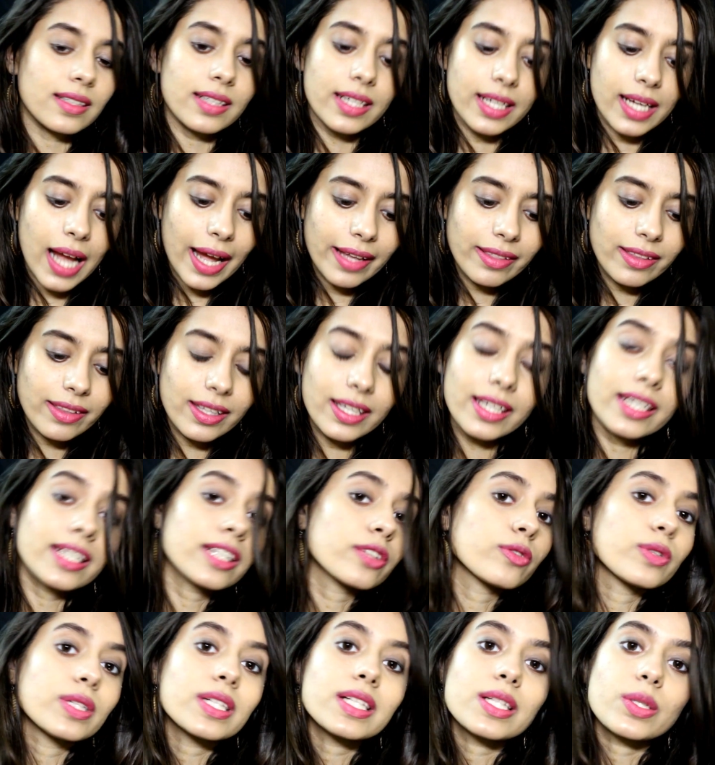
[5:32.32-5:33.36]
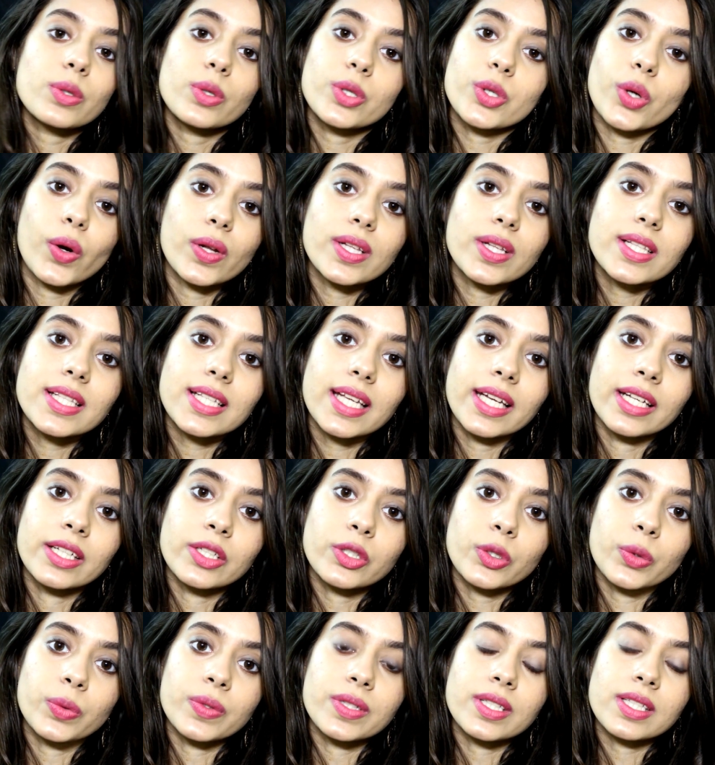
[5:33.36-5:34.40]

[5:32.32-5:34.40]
I think it will suit all skin tones